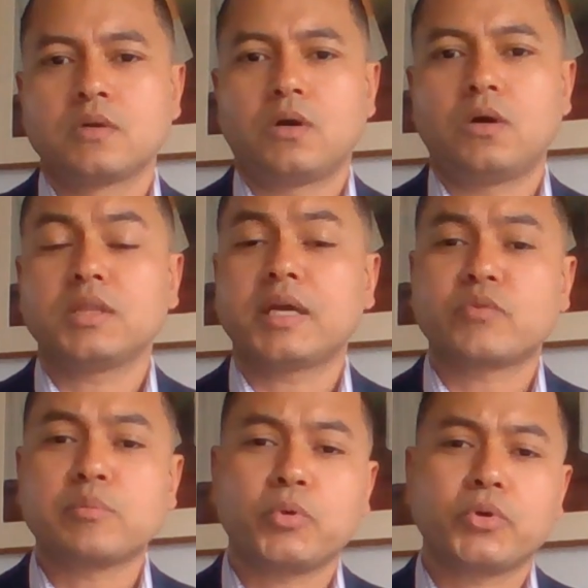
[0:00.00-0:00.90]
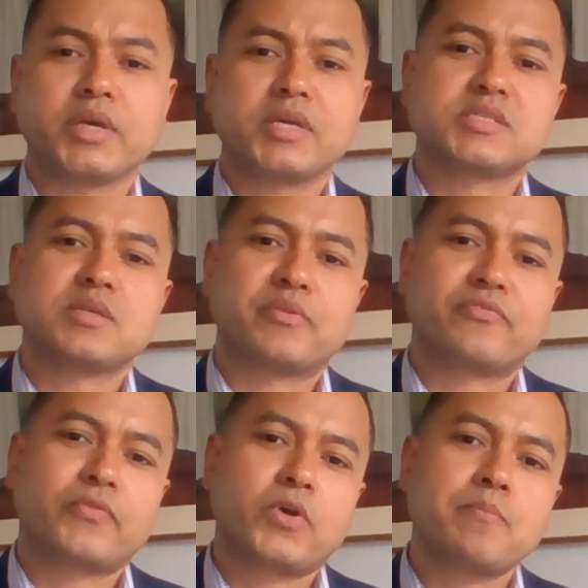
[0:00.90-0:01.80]
Online reporting is the
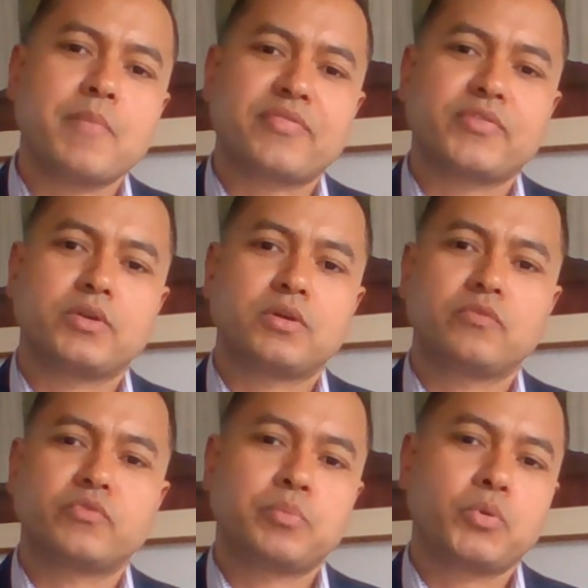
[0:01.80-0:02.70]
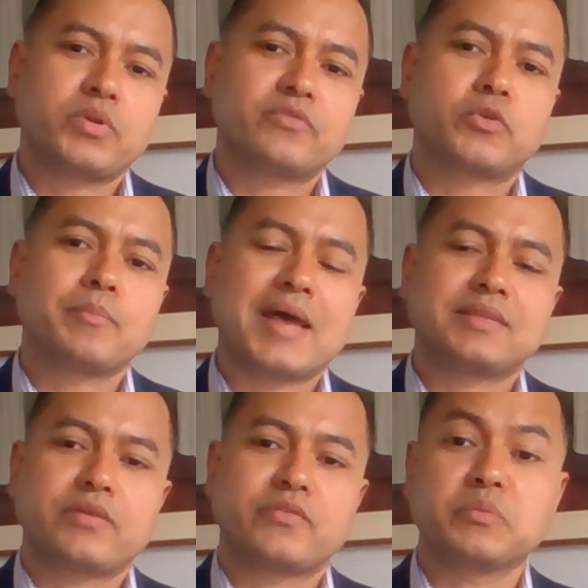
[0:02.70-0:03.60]
preferred method of reporting for
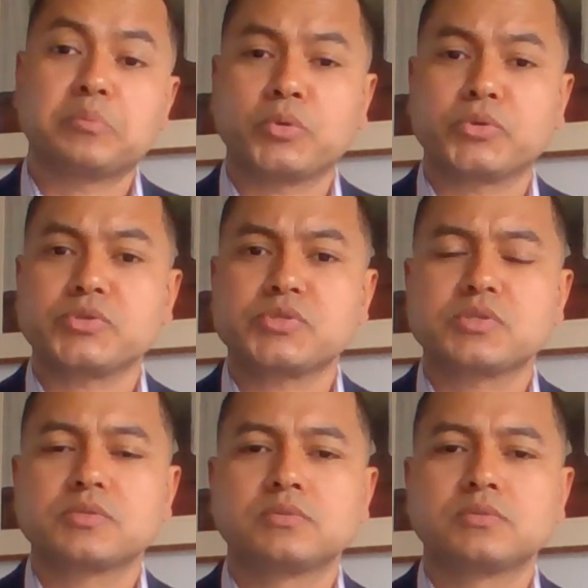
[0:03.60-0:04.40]
mandated reporters.